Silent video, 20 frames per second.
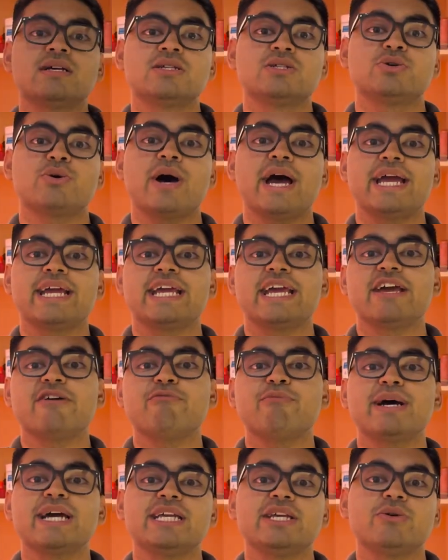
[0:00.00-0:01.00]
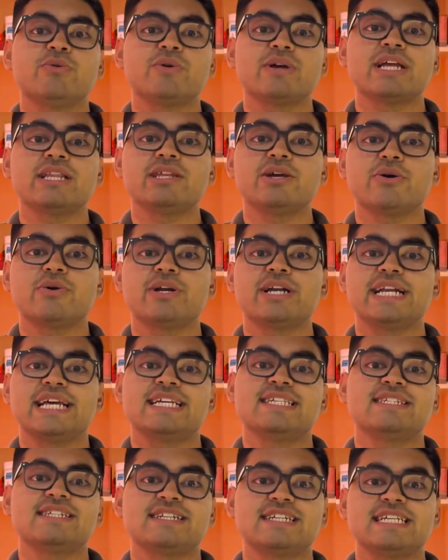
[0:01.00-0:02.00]
So I gave my UK theory
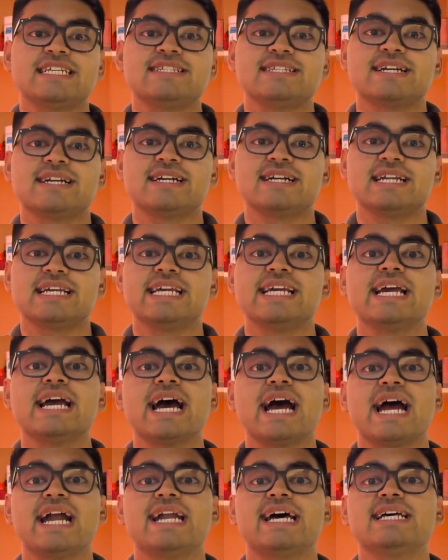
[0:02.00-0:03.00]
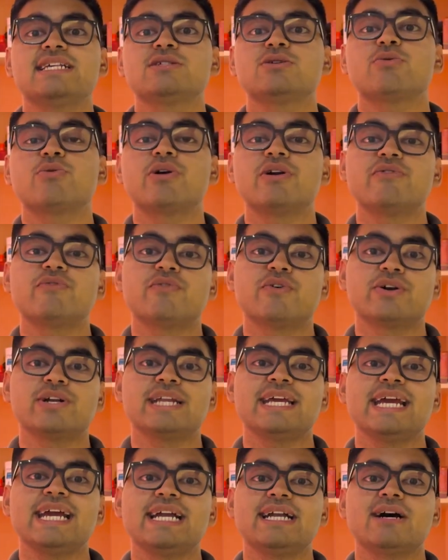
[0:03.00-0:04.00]
test recently and I scored
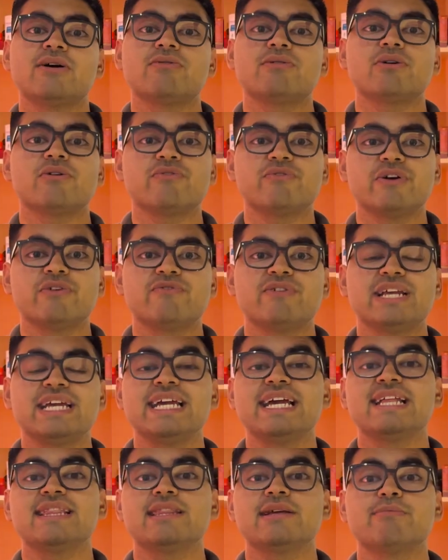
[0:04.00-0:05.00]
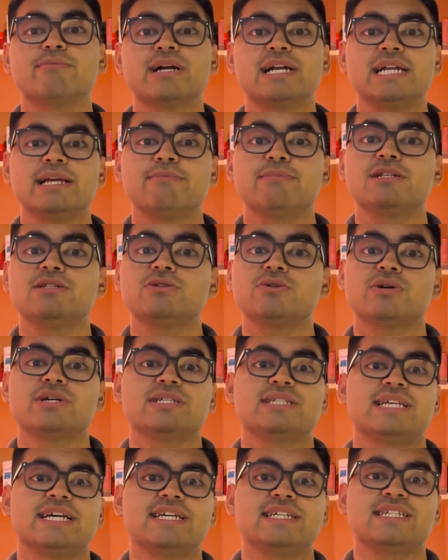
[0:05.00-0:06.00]
48 out of 50 in the multiple
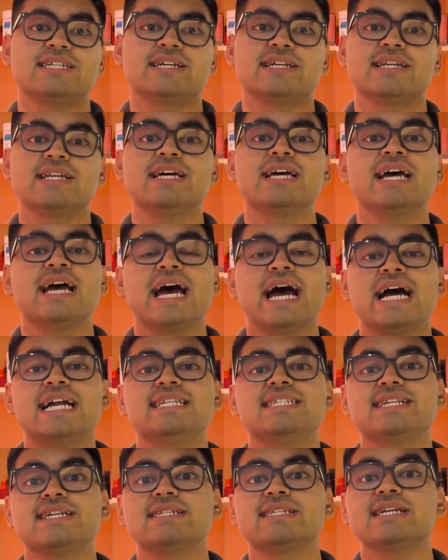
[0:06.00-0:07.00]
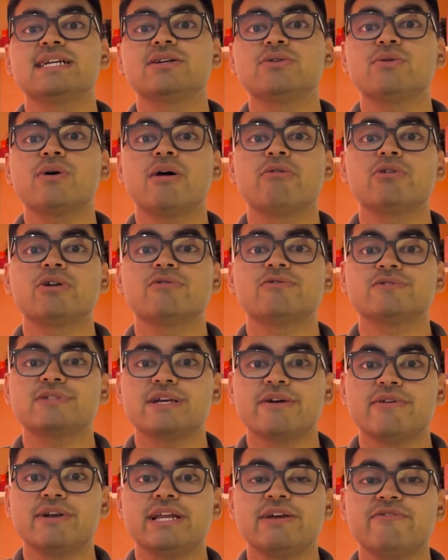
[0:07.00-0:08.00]
choice section and 62 out of
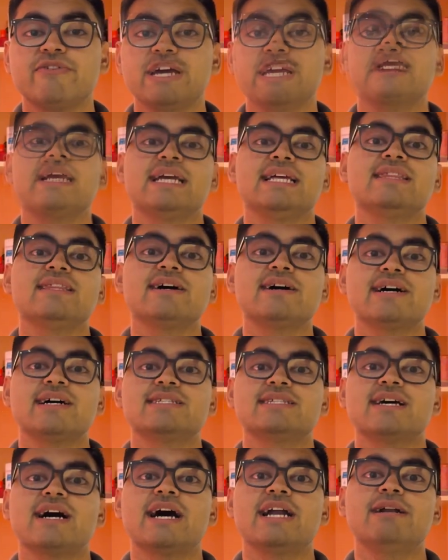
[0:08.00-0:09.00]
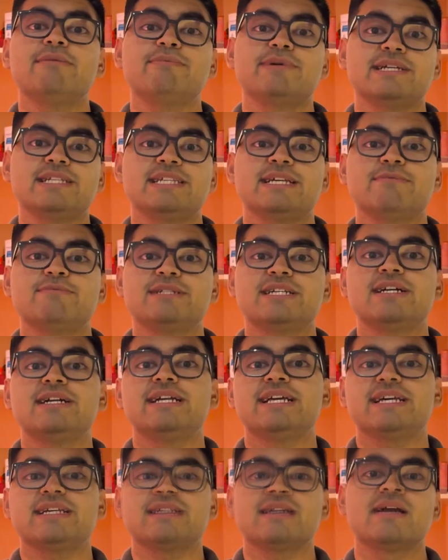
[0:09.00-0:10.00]
75 in the hazard perception
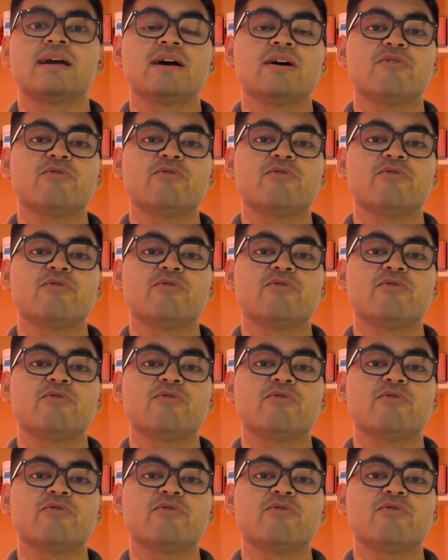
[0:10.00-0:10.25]
test.